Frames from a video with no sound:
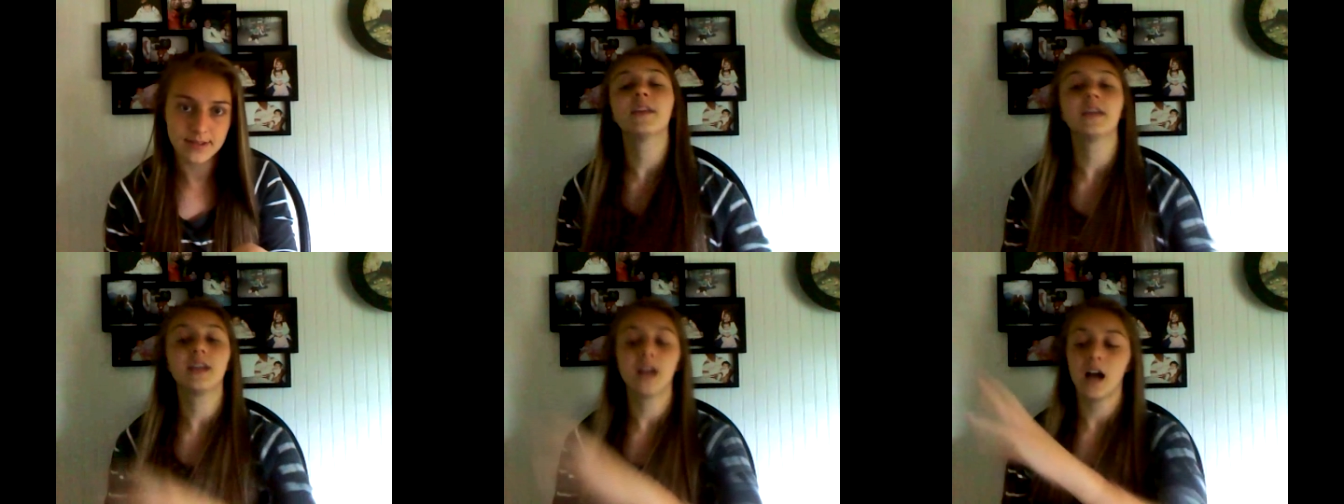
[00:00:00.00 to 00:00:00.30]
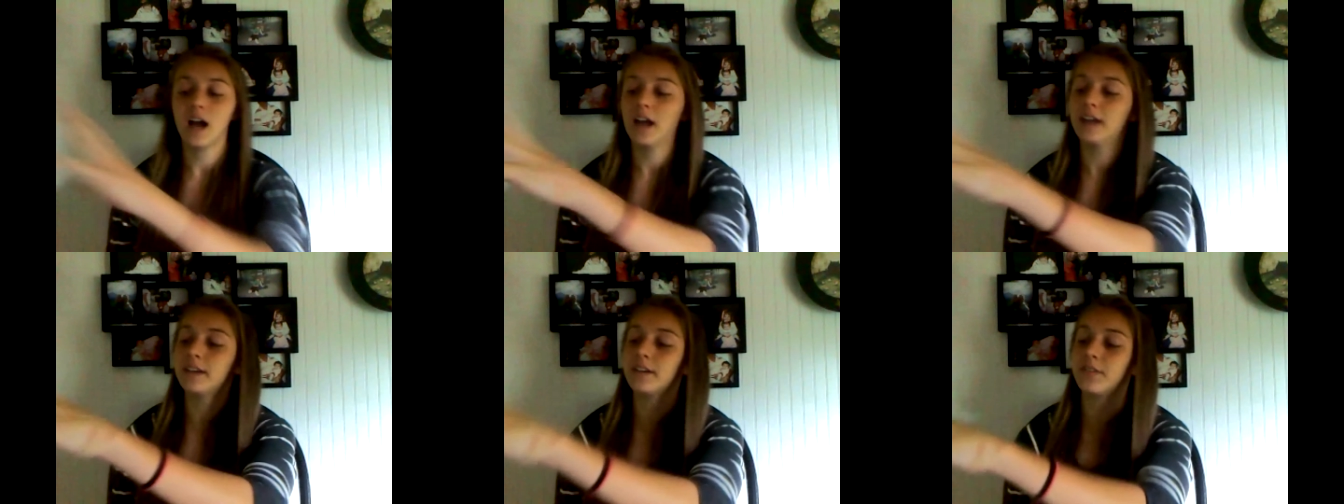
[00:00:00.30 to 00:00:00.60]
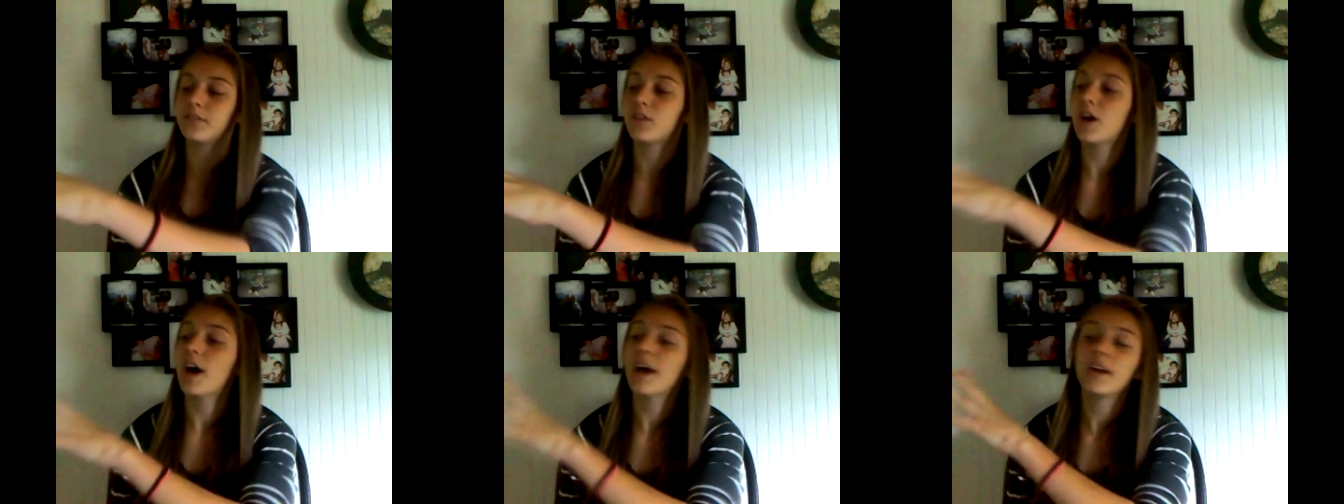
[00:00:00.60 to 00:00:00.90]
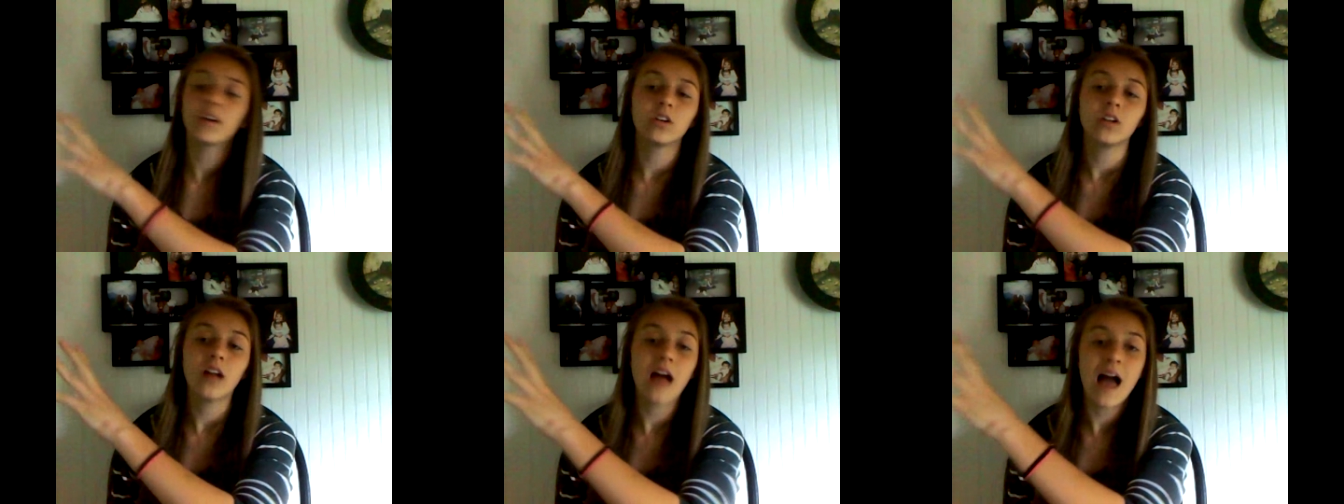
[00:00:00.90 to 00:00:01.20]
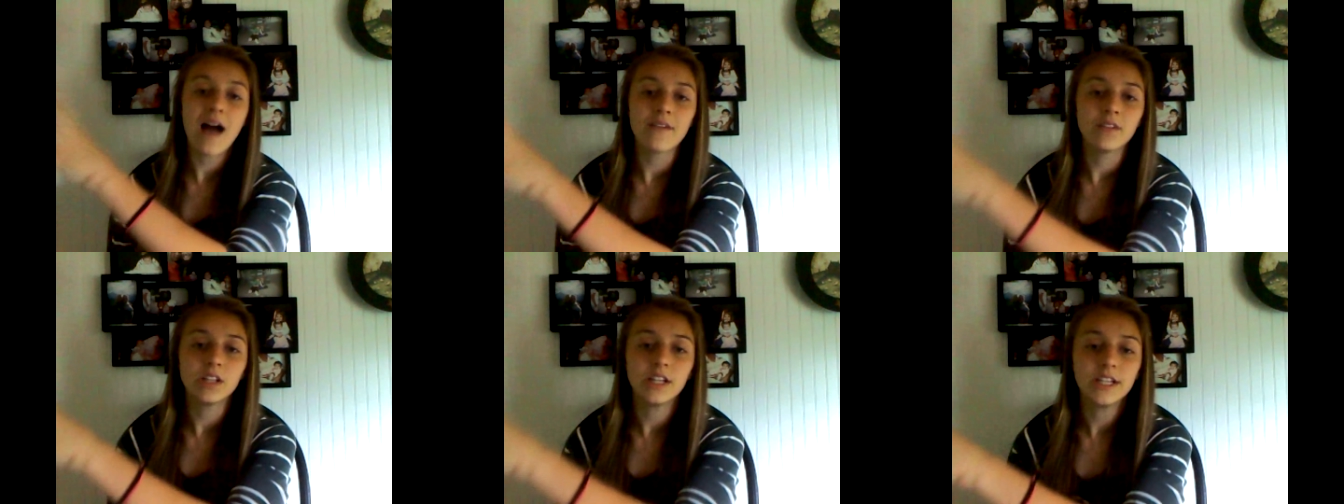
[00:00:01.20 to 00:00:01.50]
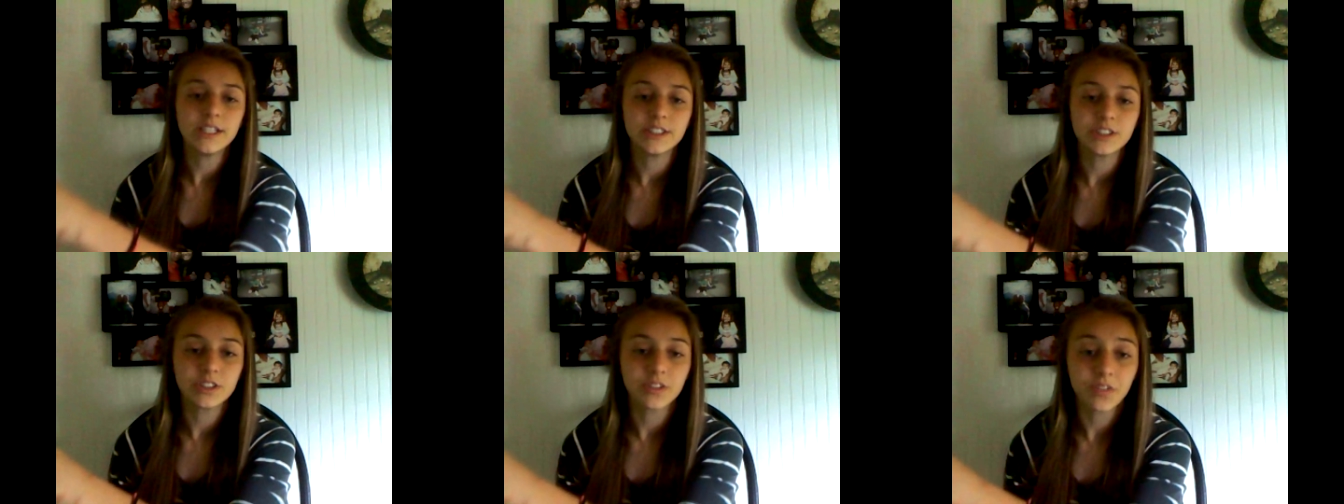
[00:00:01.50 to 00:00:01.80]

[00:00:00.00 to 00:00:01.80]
The kind of tidal avalanche